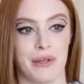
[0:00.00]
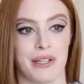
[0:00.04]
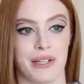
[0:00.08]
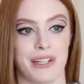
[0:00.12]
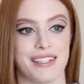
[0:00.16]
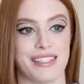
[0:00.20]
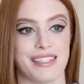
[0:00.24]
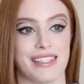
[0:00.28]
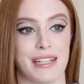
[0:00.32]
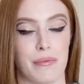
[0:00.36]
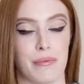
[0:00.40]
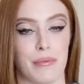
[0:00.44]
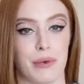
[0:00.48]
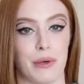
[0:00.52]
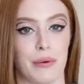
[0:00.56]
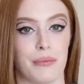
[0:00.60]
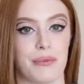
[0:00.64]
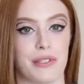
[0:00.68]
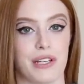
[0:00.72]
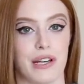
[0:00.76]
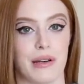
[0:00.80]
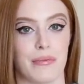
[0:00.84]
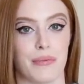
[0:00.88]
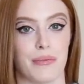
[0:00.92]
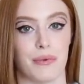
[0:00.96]
because they
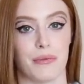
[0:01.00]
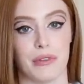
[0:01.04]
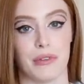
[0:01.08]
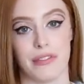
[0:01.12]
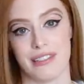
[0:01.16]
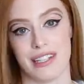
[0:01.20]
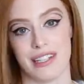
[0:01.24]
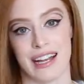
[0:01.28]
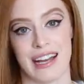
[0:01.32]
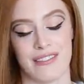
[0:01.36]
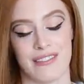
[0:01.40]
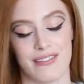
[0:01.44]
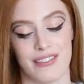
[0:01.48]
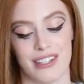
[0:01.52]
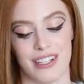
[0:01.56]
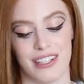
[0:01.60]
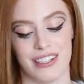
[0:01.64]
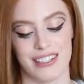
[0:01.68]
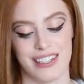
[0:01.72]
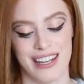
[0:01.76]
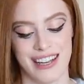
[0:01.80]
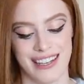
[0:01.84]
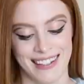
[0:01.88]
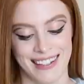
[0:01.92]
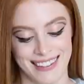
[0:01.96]
popped up with an
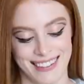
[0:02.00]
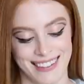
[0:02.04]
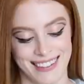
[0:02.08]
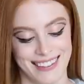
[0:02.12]
advert.